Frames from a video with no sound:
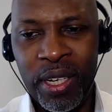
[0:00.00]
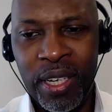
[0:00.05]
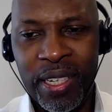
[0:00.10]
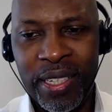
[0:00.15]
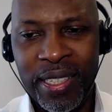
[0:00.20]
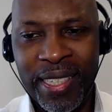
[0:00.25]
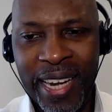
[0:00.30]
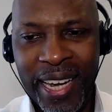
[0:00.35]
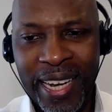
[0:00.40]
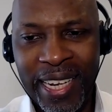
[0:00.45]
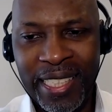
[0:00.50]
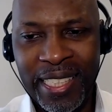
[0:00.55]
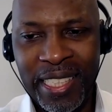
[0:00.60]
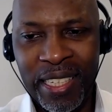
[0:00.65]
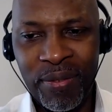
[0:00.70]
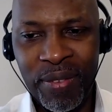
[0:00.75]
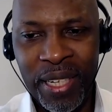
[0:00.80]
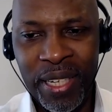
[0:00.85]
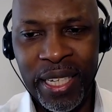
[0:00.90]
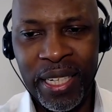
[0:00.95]

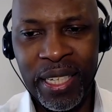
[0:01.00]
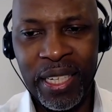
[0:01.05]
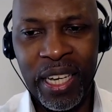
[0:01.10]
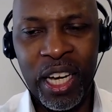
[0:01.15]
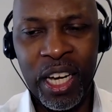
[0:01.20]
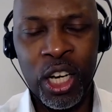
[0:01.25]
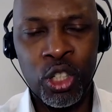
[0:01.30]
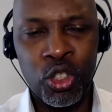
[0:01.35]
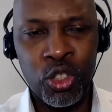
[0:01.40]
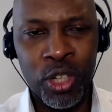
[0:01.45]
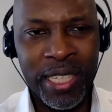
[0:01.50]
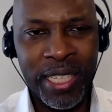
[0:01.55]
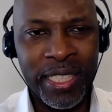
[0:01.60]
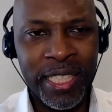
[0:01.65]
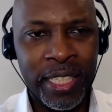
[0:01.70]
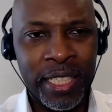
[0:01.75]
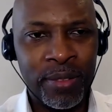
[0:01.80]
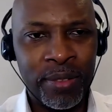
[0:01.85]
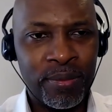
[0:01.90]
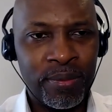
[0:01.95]
negatively
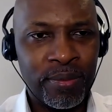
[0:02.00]
attracting.